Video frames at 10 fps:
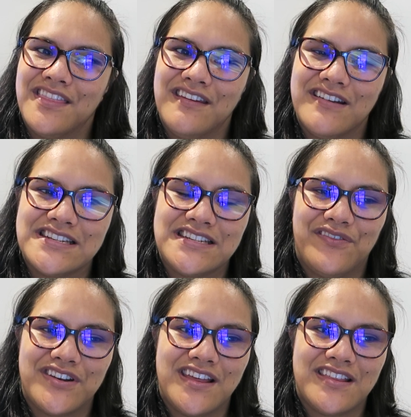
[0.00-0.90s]
There are
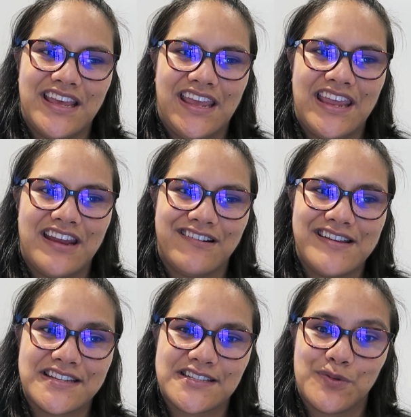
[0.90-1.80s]
definitely
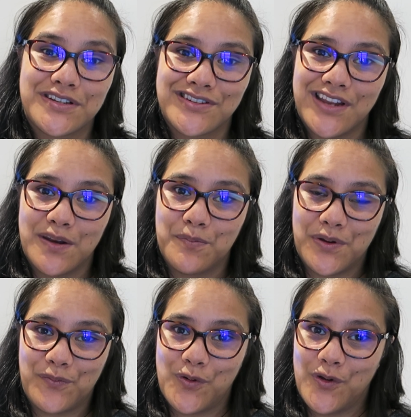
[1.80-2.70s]
areas which need a
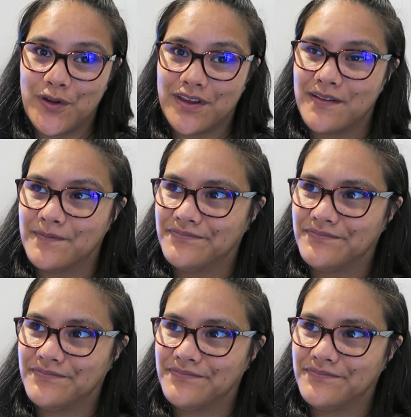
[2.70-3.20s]
bit of work,